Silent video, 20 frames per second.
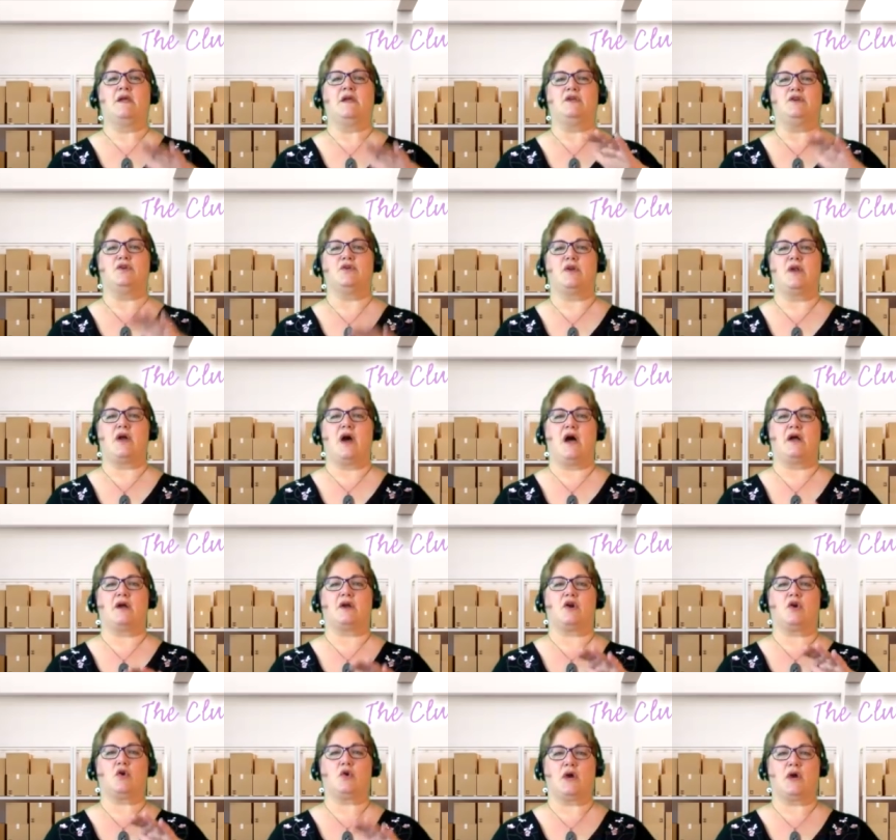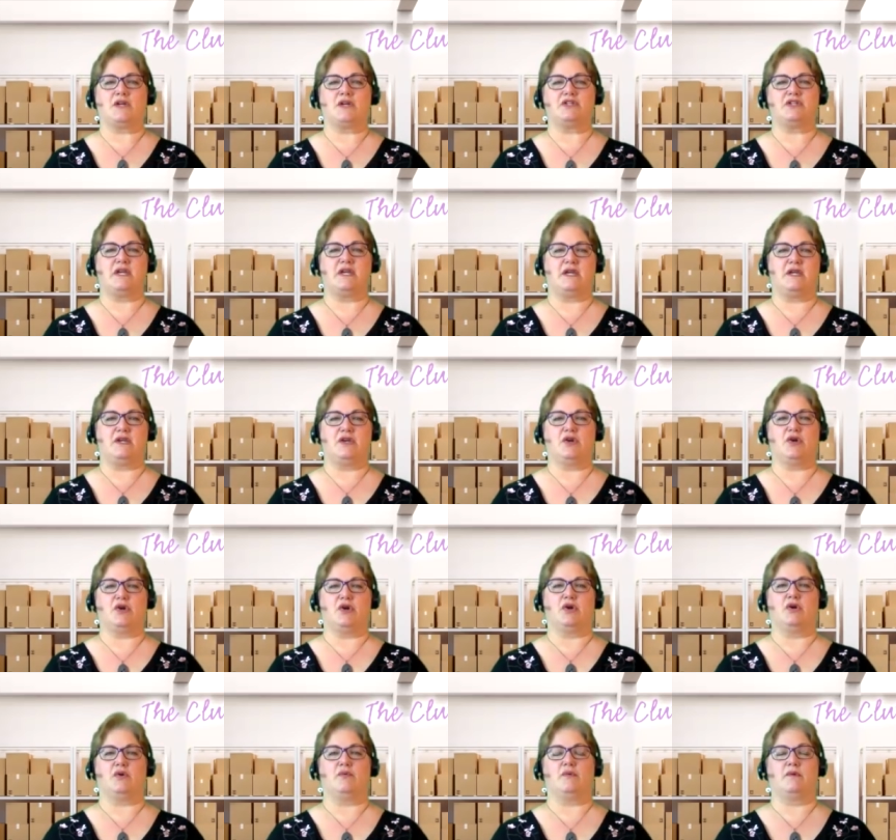you're not crushing
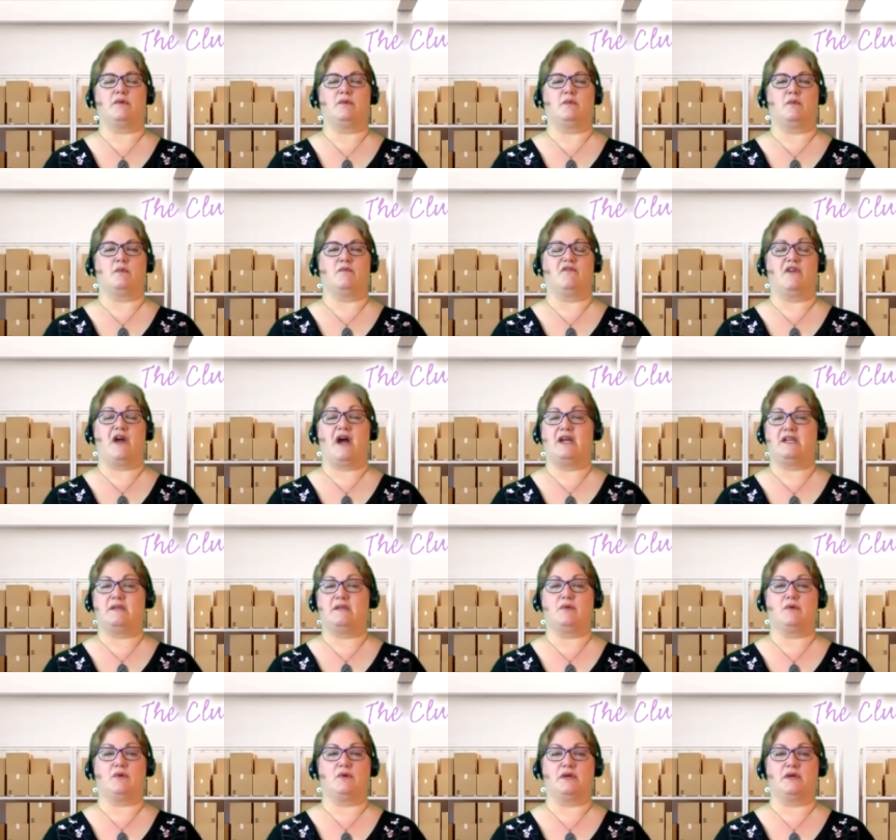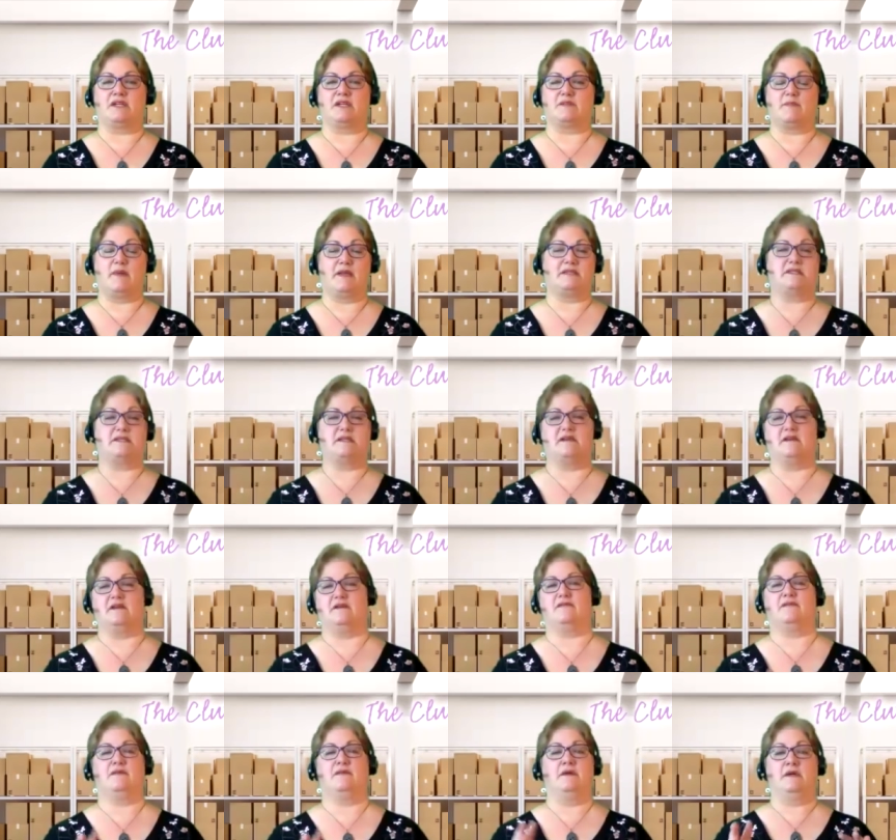your valuable,
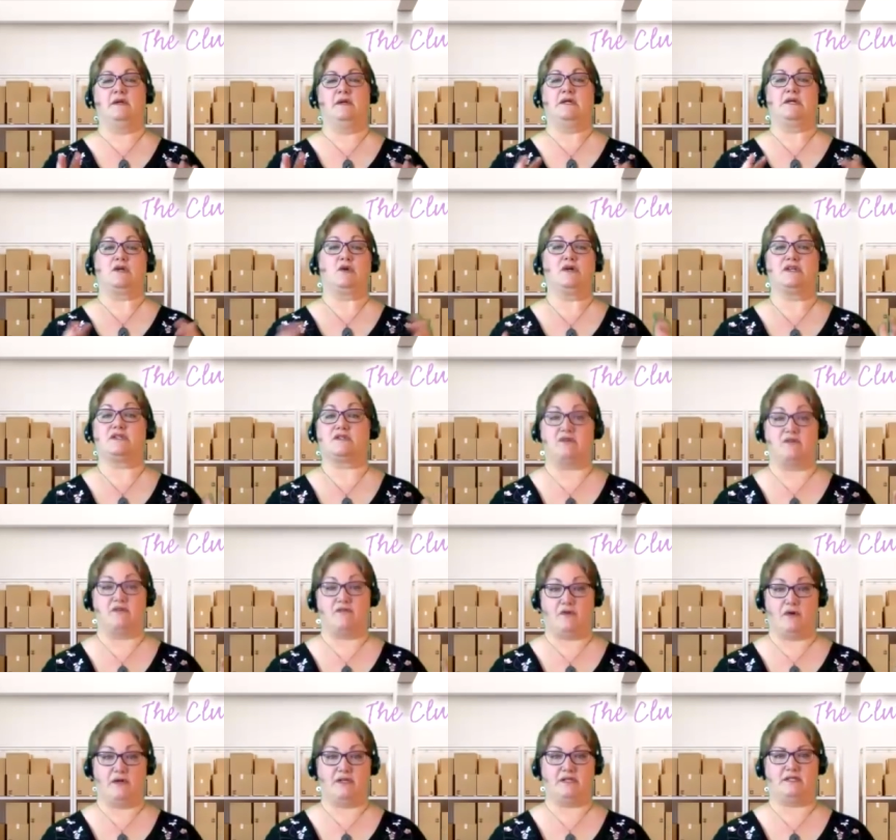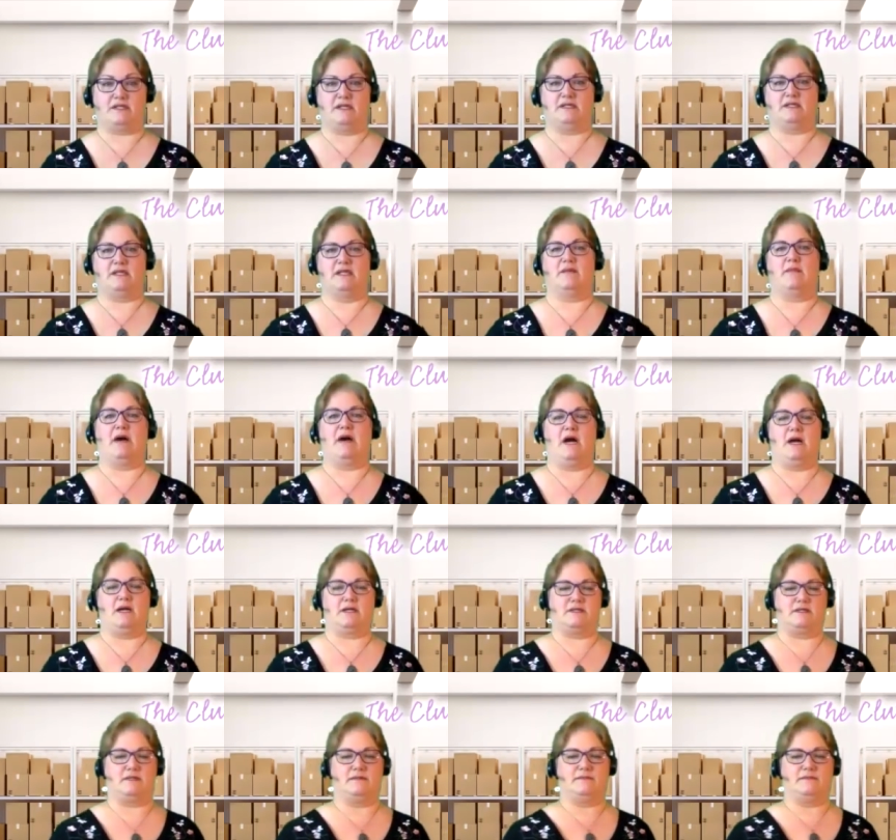expensive crystal, for instance, in the box.